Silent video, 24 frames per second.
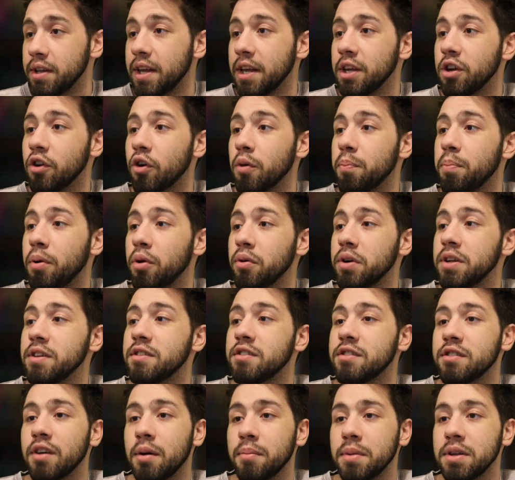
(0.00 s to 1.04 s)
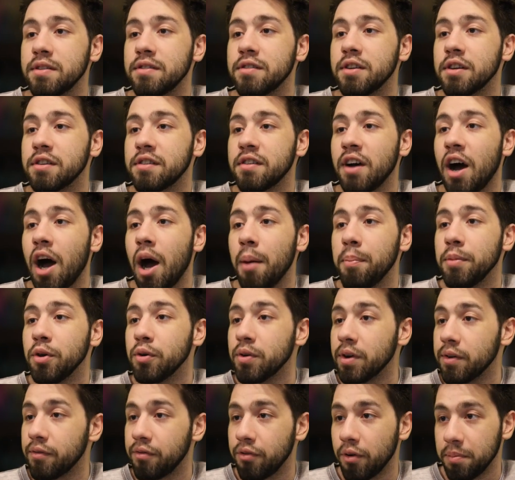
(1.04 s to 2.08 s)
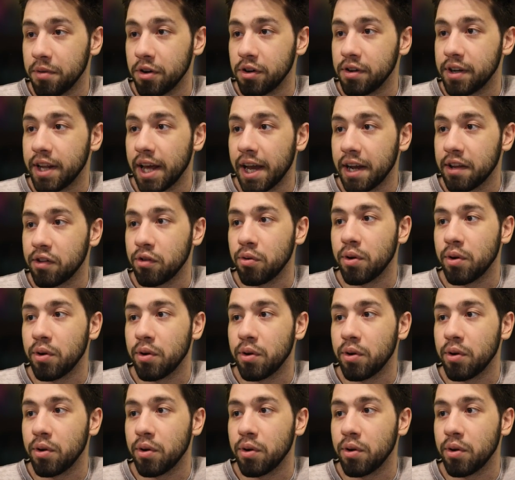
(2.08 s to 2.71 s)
then your opponent summons the top unit from their deck